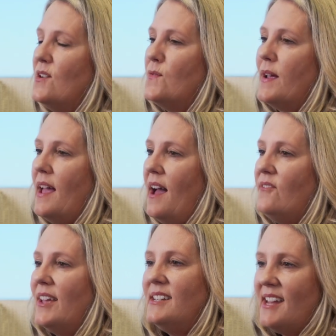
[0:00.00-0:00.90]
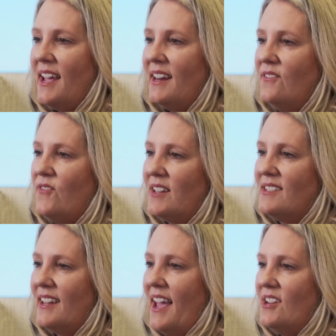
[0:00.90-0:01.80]
We have intake and
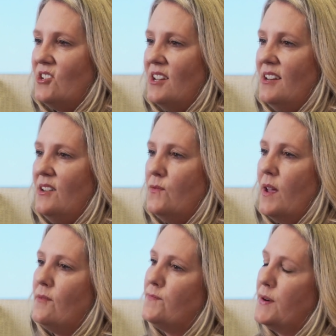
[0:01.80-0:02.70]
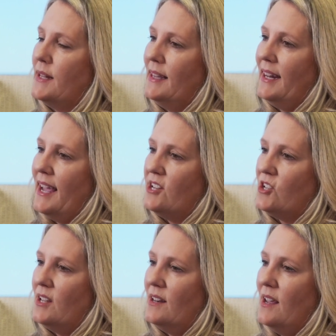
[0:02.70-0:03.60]
investigation, we have
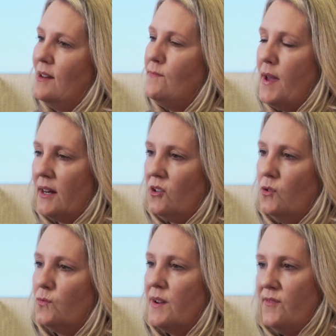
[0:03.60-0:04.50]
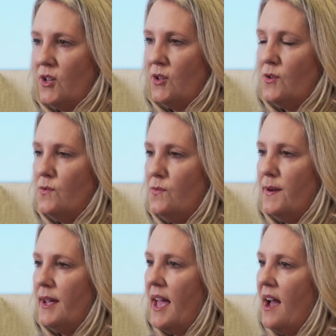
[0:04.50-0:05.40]
pre-litigation and medical review,
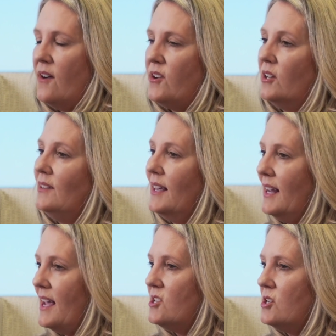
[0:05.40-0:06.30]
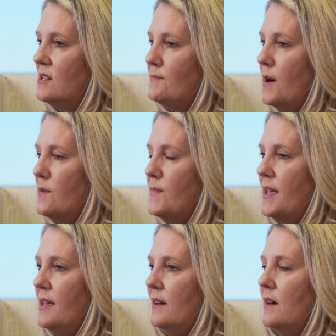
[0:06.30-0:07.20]
we have our litigation
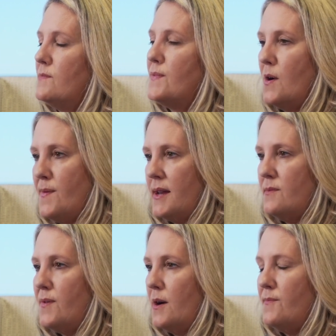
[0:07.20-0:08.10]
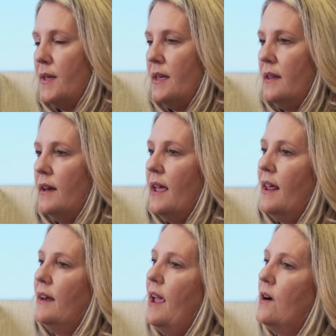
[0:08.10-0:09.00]
department, our probate department,
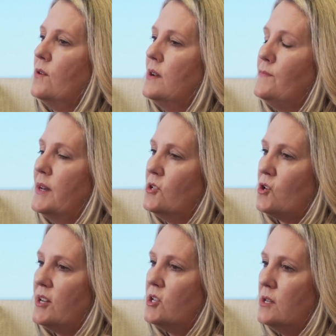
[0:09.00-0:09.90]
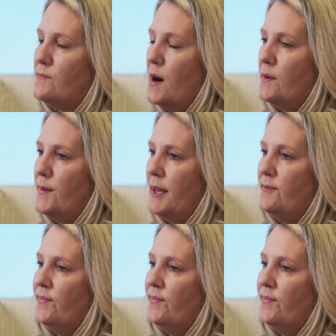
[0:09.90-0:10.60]
and our administration department.